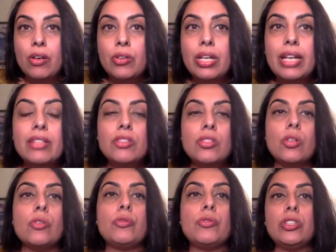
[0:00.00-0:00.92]
Okay,
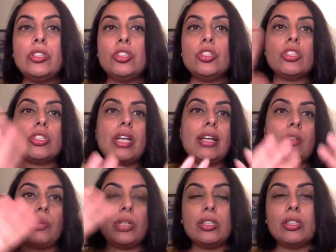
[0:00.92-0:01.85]
so first you just kind
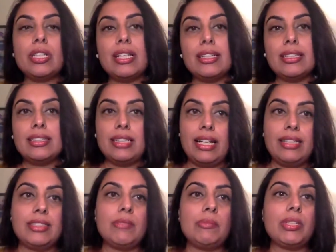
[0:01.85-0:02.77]
of want to look at a
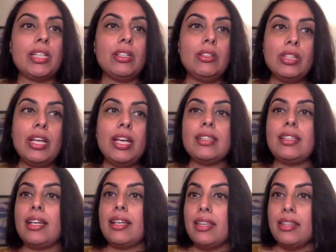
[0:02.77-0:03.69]
glance and be like, okay,
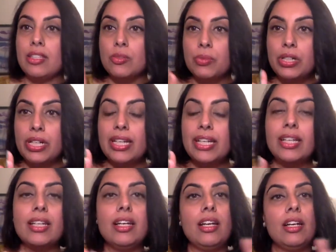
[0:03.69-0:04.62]
like in the
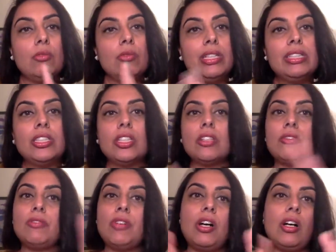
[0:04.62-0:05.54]
spring, winter,
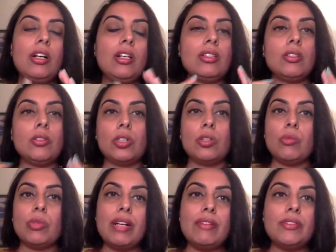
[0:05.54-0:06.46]
fall, or
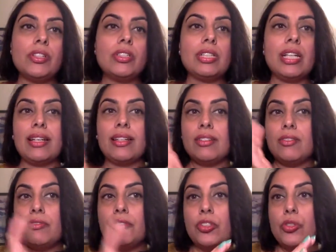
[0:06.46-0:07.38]
whatever, like
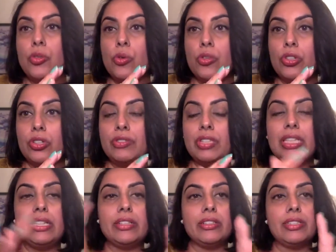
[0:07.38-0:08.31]
the first quarter of the
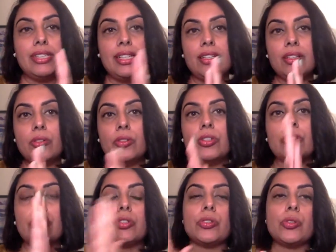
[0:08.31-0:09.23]
year, the second
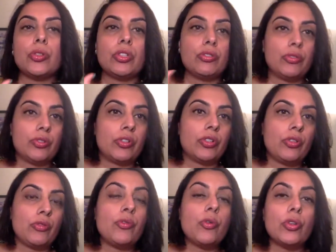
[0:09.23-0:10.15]
quarter, third quarter,
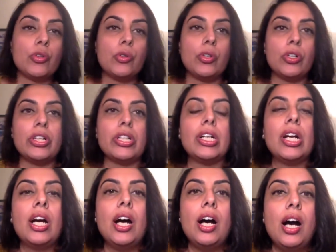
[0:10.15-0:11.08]
fourth quarter,
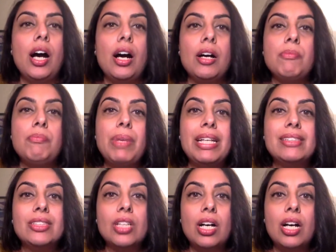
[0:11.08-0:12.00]

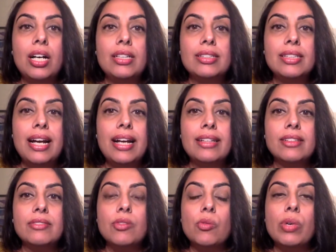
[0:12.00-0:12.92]
based on kind
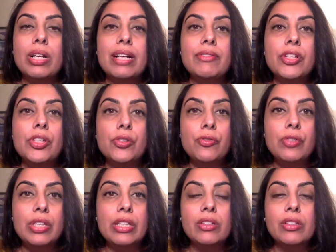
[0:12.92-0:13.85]
of whatever you
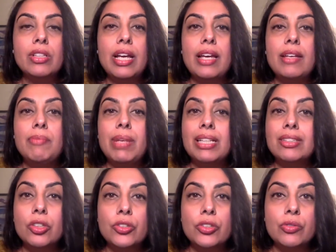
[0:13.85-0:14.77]
feel and
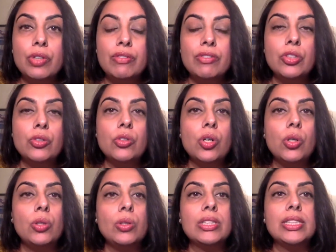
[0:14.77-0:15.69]
based on your revenue
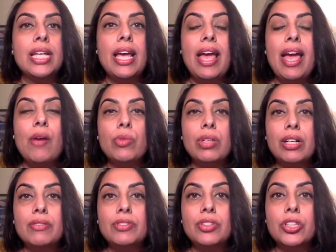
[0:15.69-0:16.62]
goals and
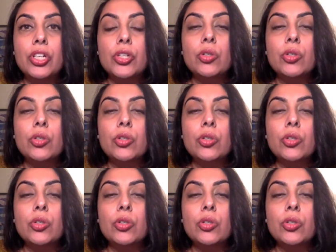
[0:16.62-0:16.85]
whatever